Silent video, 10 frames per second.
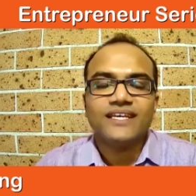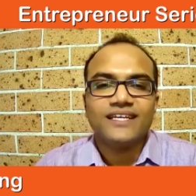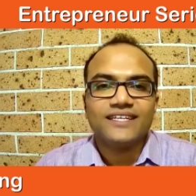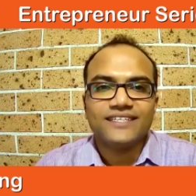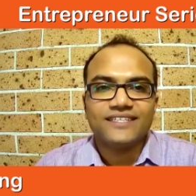
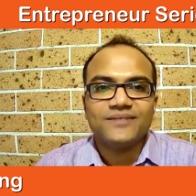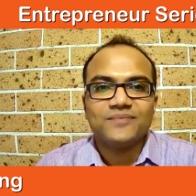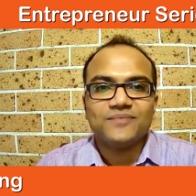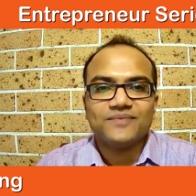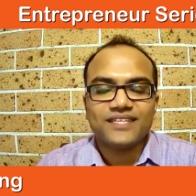
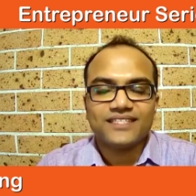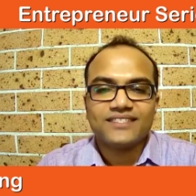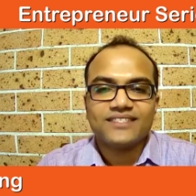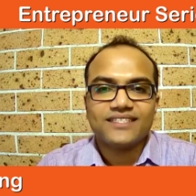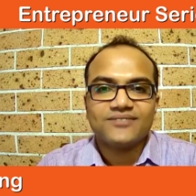
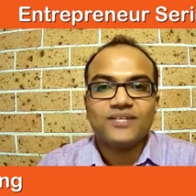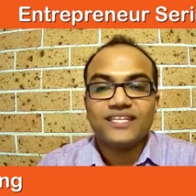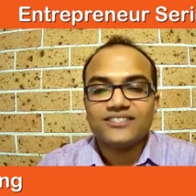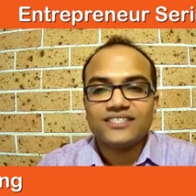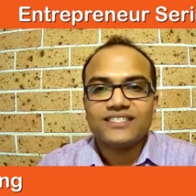That's very
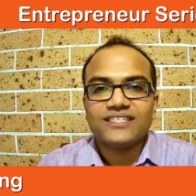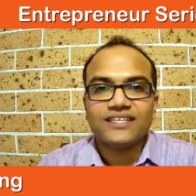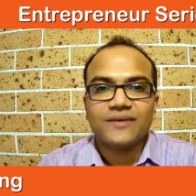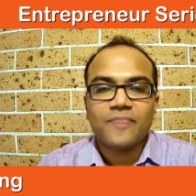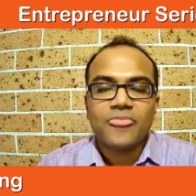
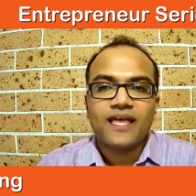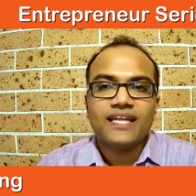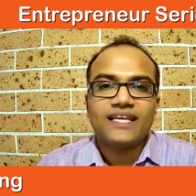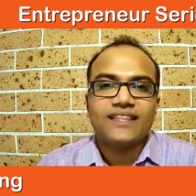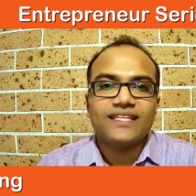interesting,
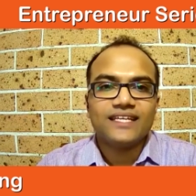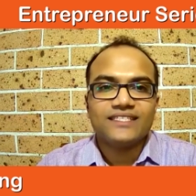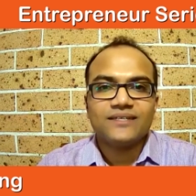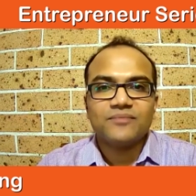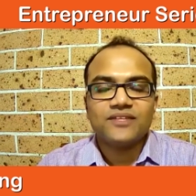and I think
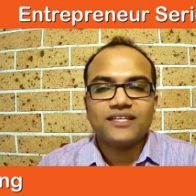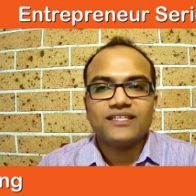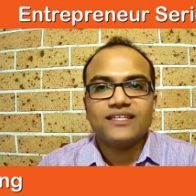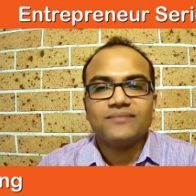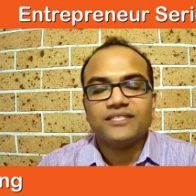that's
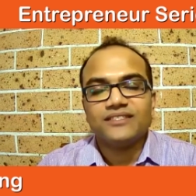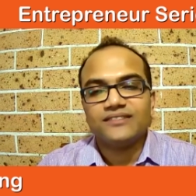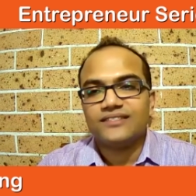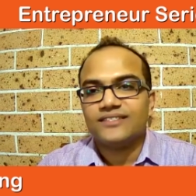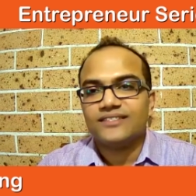something. I
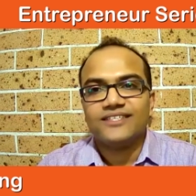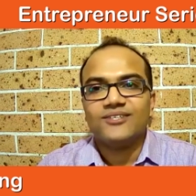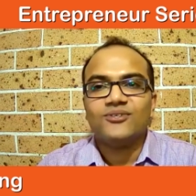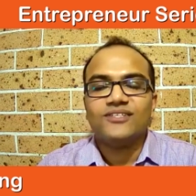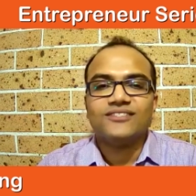mean,
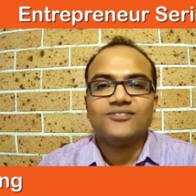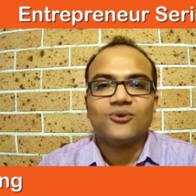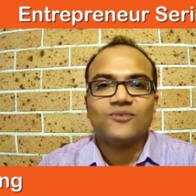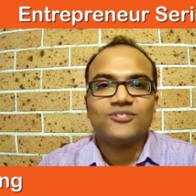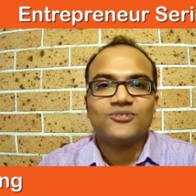it's
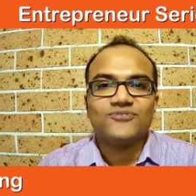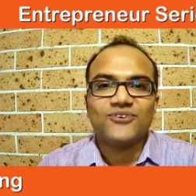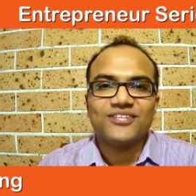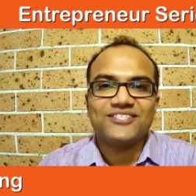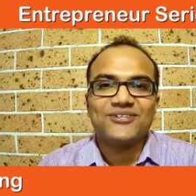always good
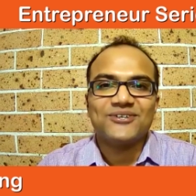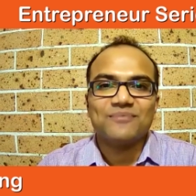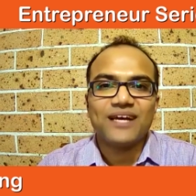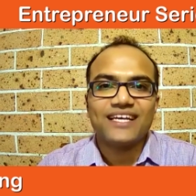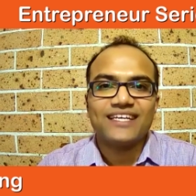for us to
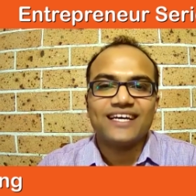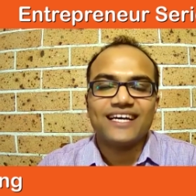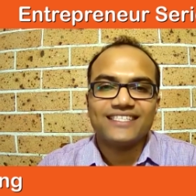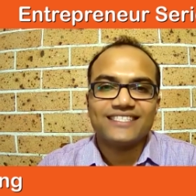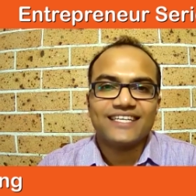look back in
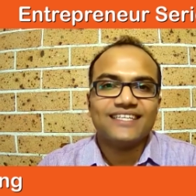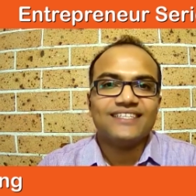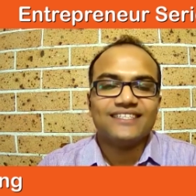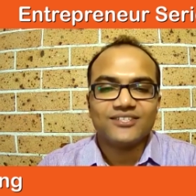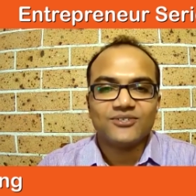hindsight
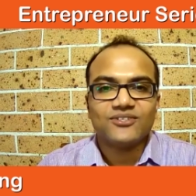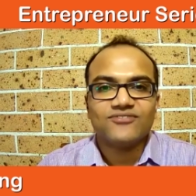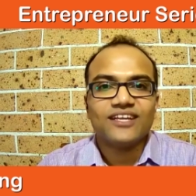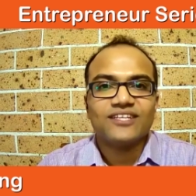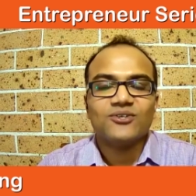and
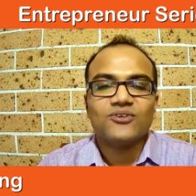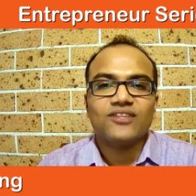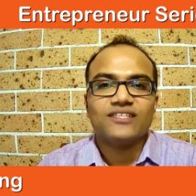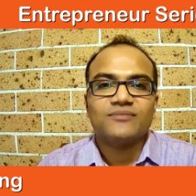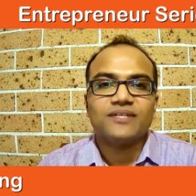reflect on things.